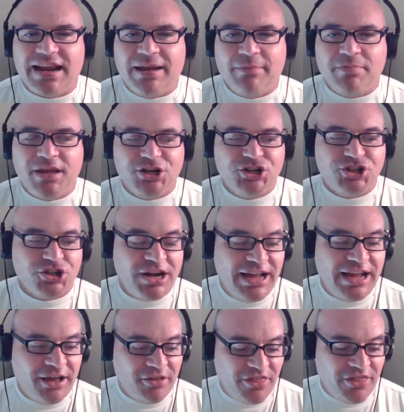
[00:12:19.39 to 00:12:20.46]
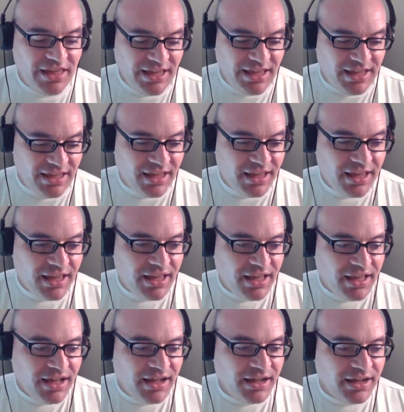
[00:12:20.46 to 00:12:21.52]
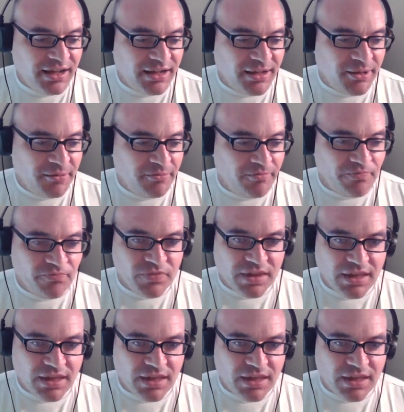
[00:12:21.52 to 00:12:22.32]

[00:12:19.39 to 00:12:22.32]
I'm not sure how they, um,